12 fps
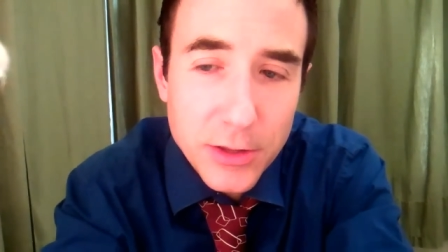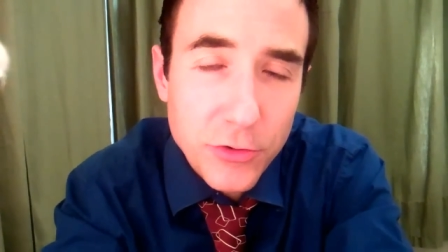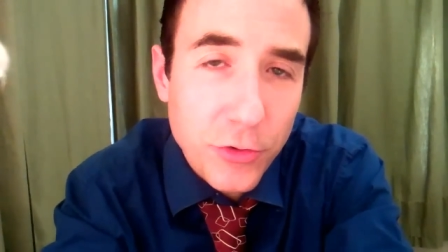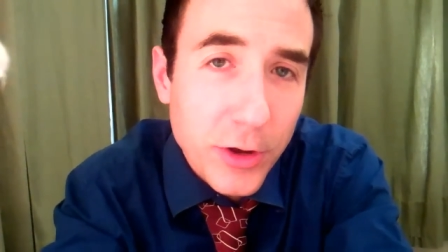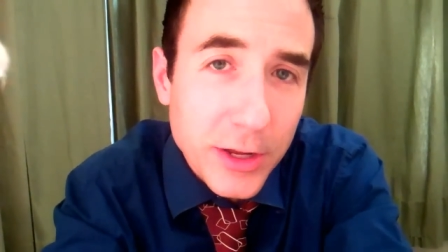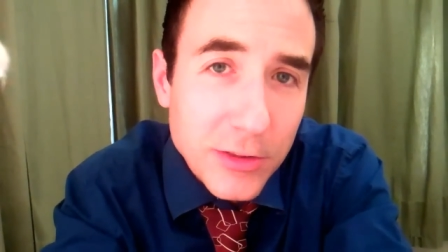
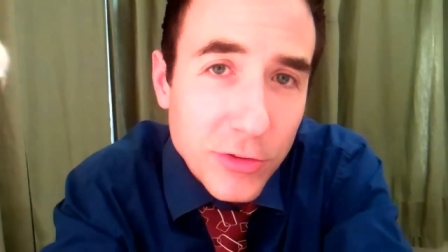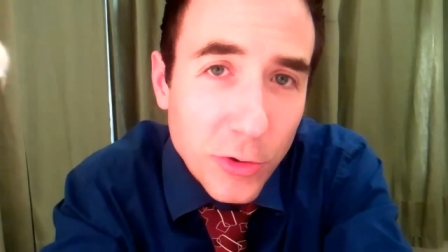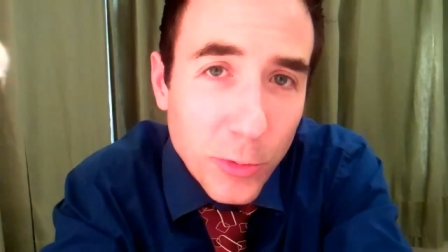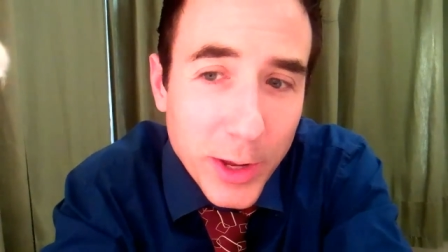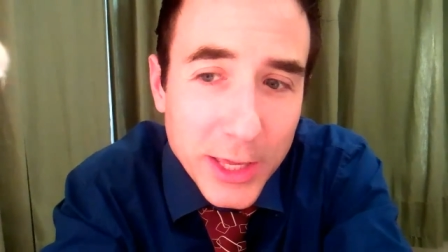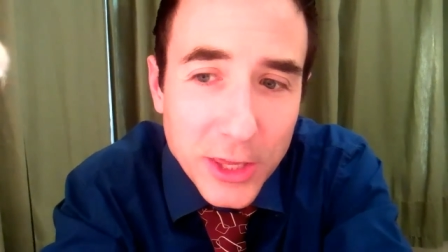Trying to
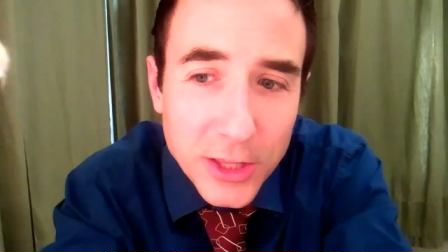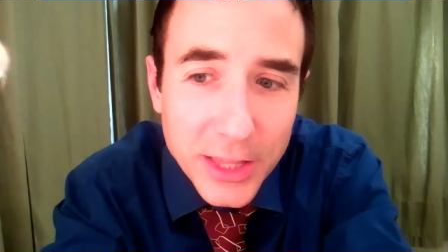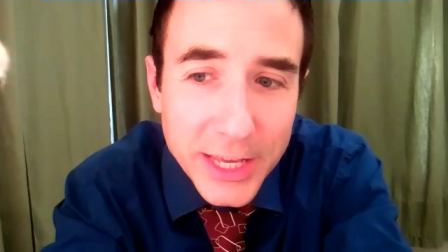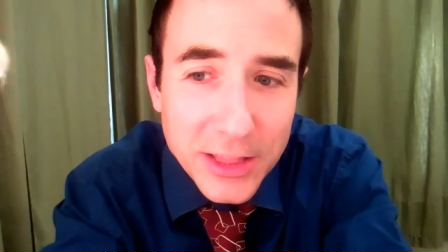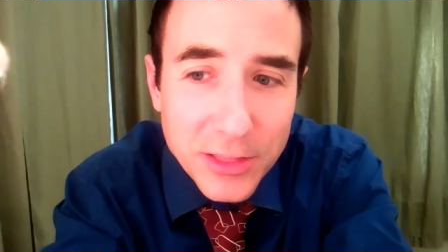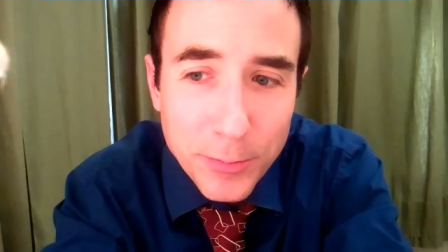
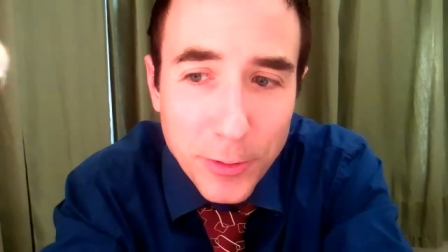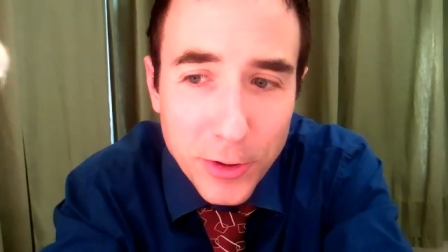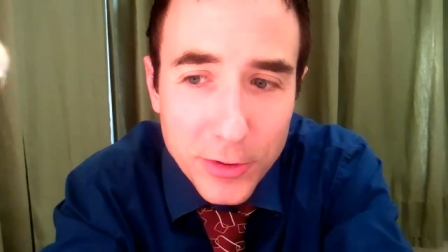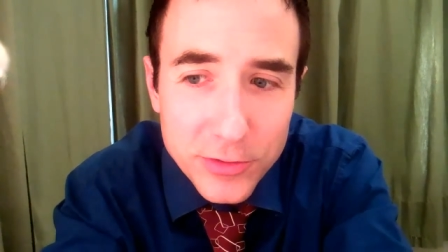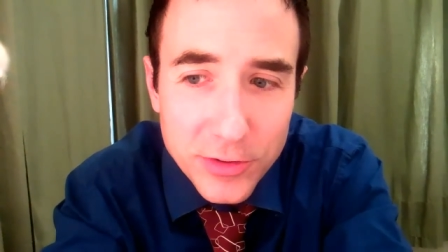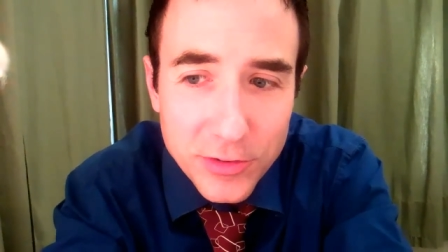regulate the
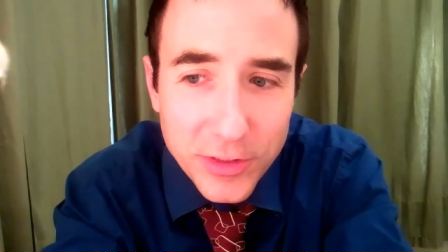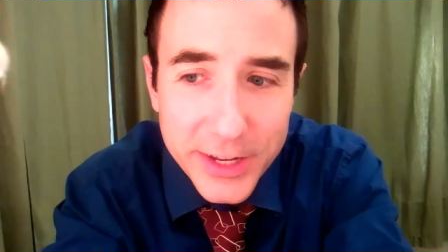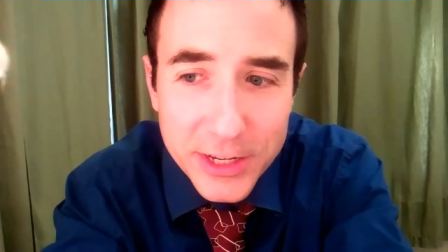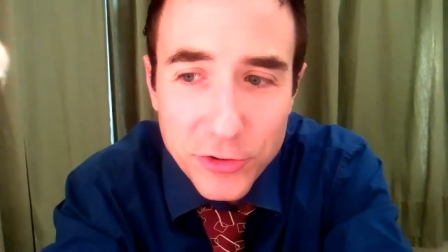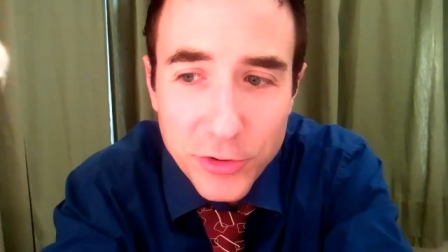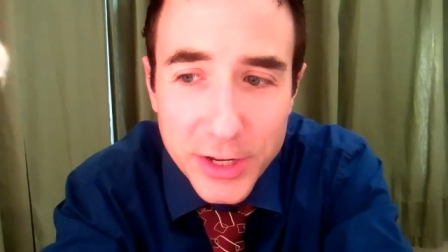box is
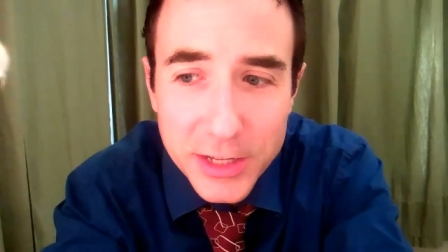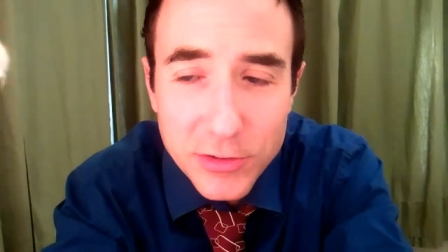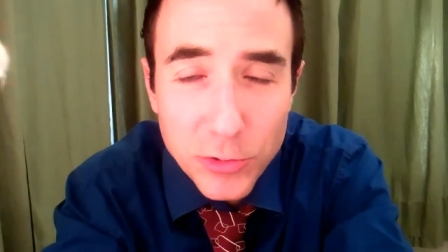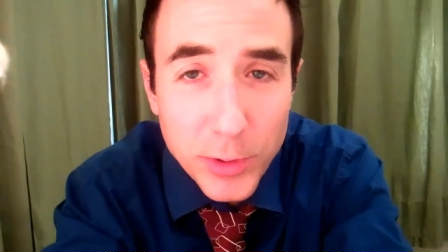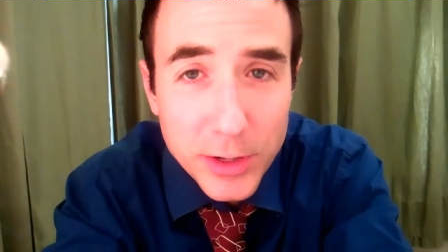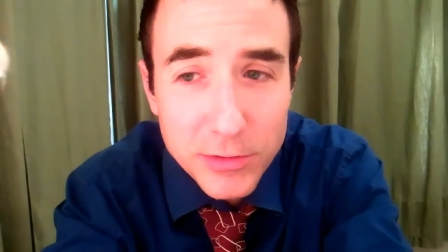like trying
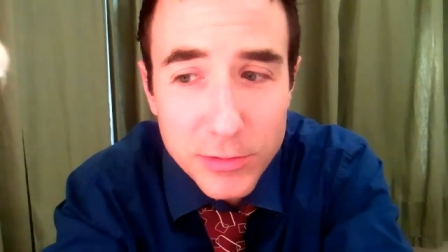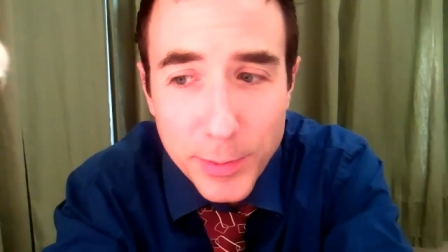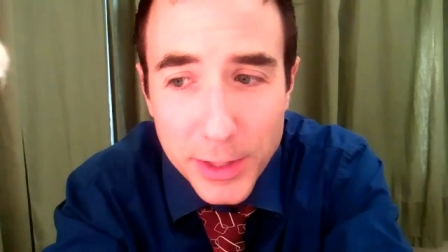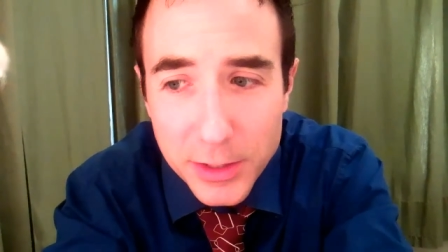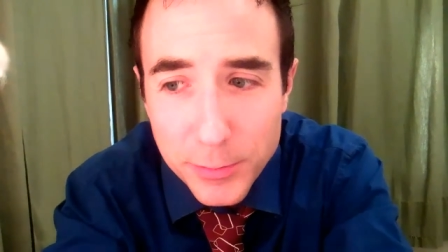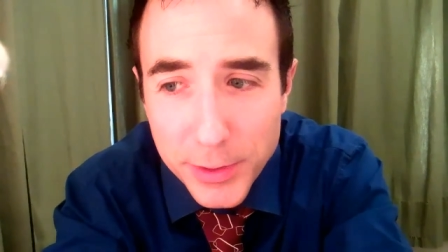to win a
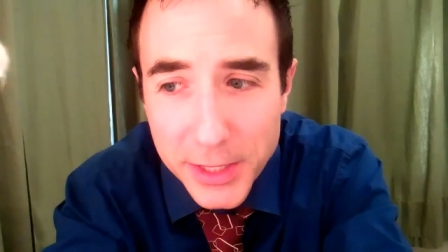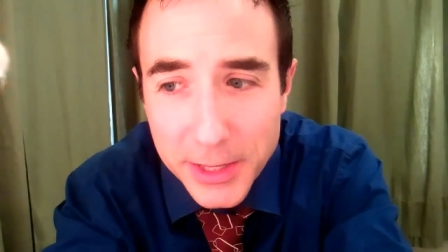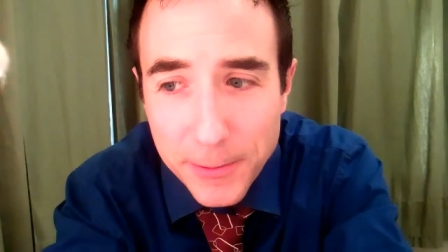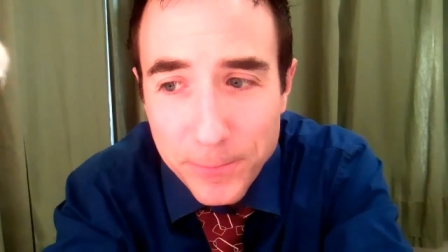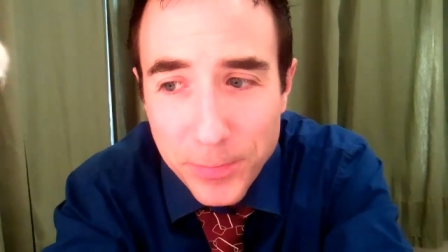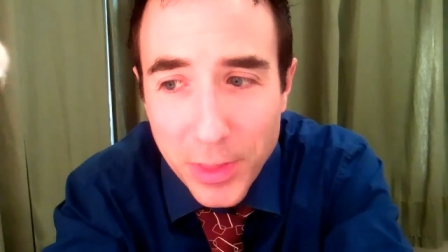spelling bee
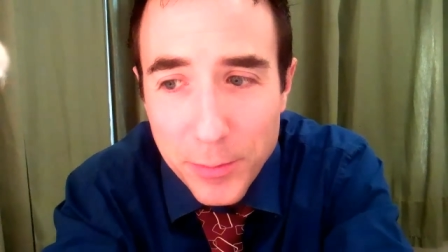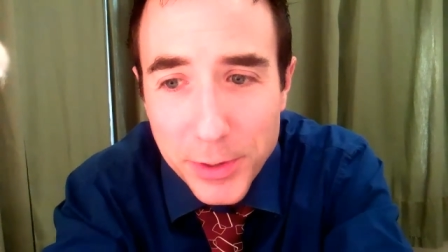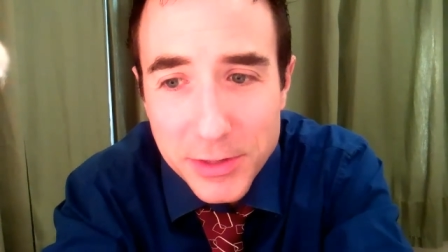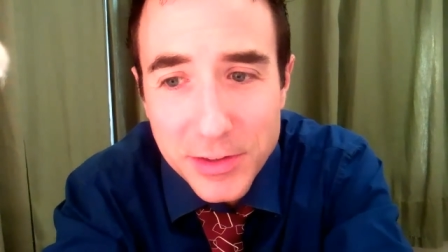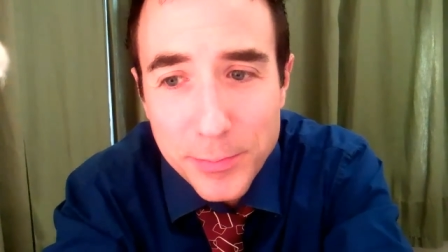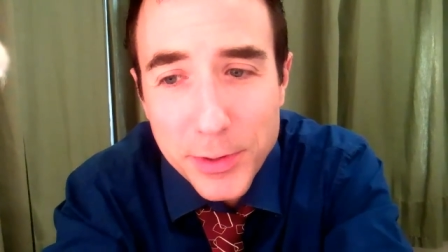
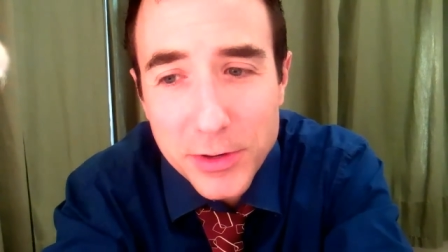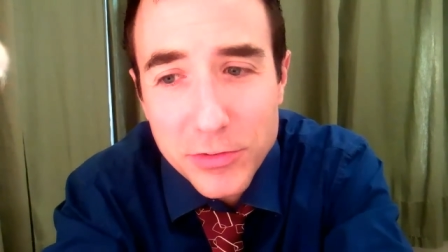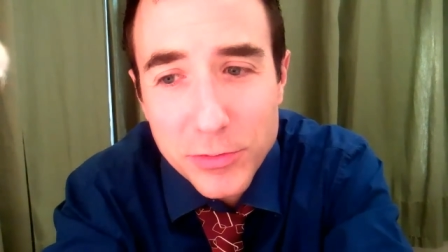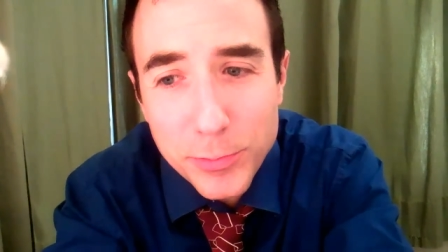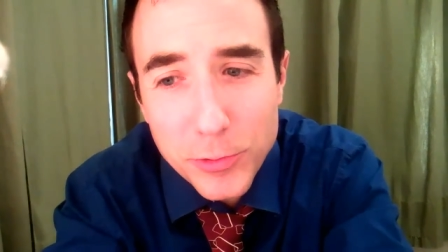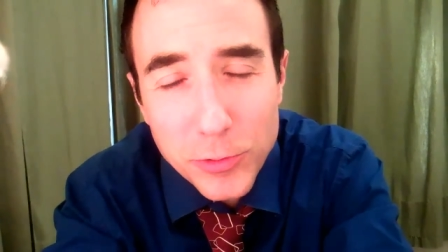by dipping a
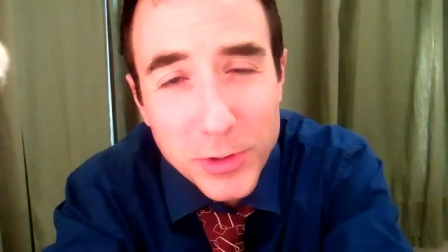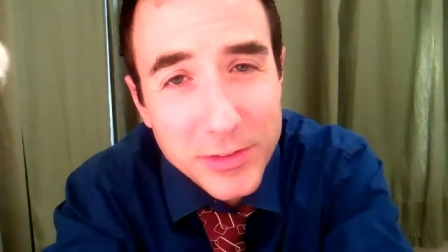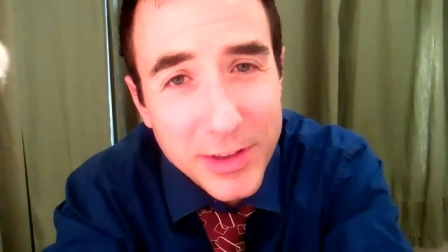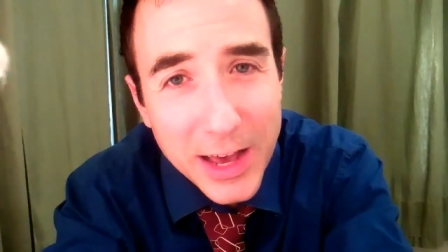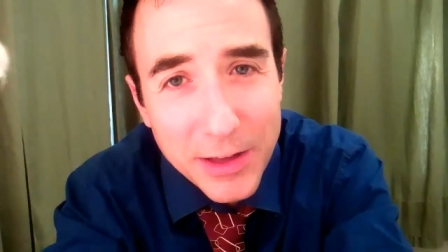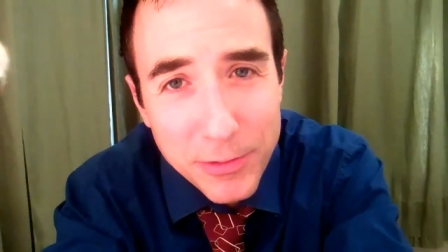spoon
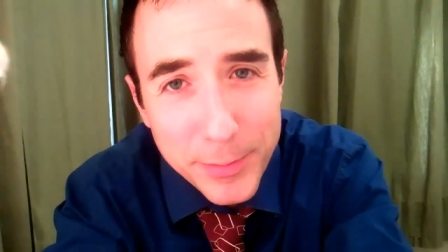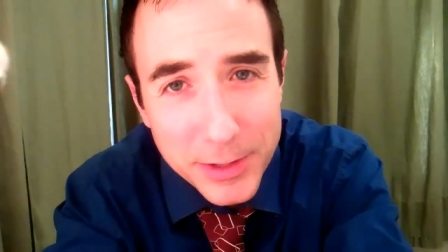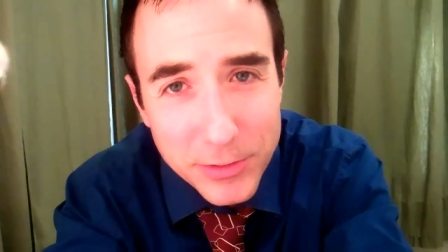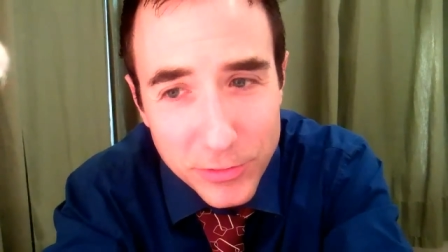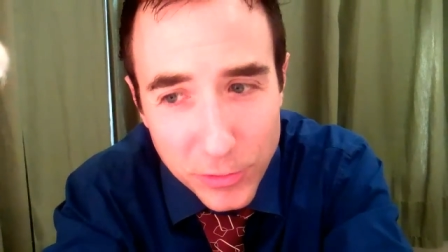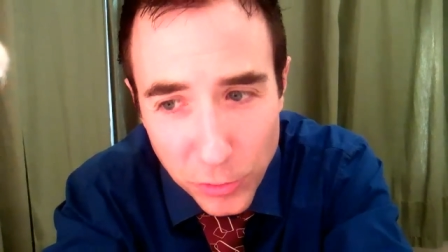into
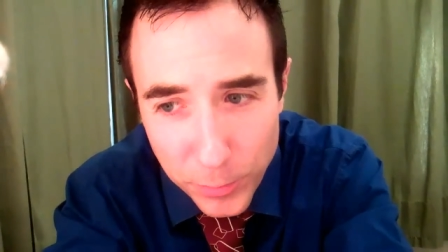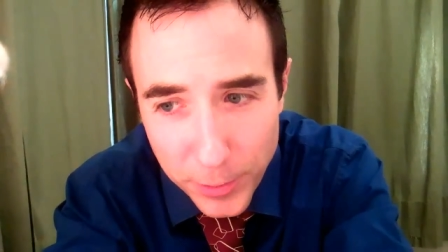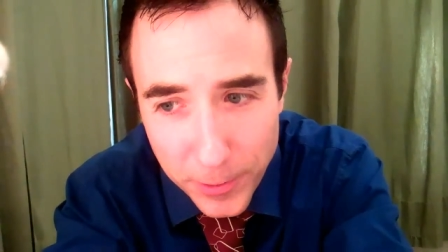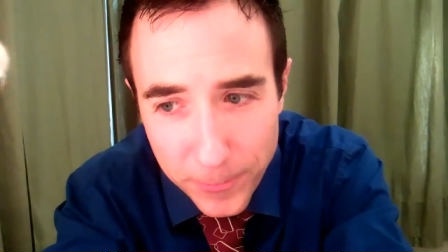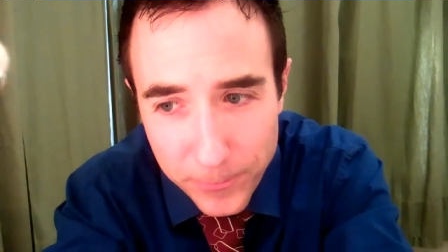alphabet soup.